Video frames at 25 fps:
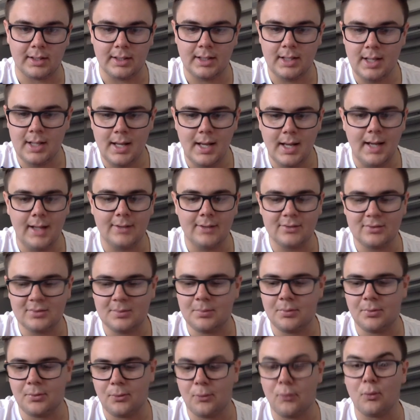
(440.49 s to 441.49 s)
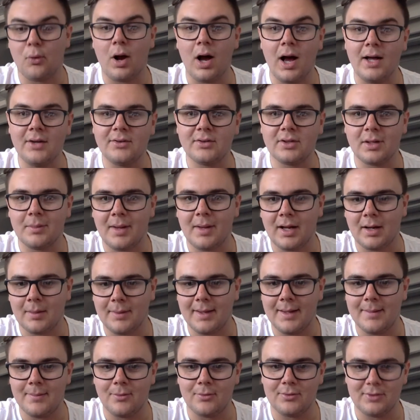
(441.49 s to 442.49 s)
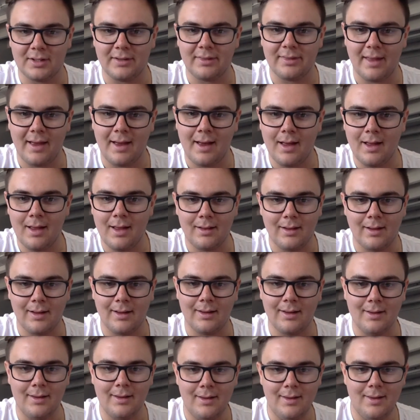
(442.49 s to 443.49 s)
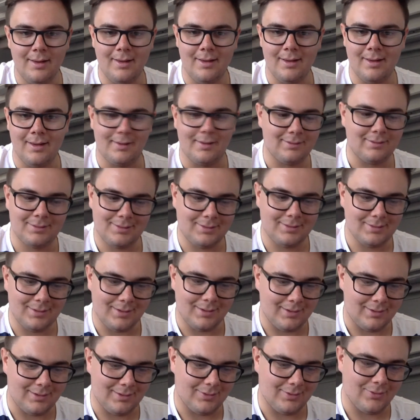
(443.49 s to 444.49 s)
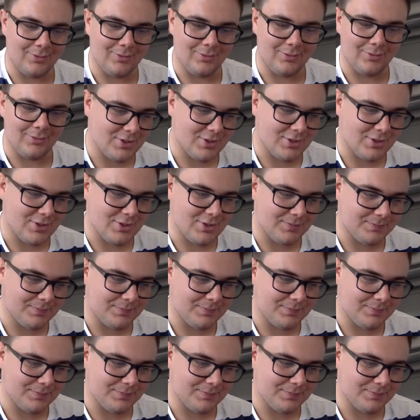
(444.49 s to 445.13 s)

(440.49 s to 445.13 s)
And a surprising amount of people did that. It was strange.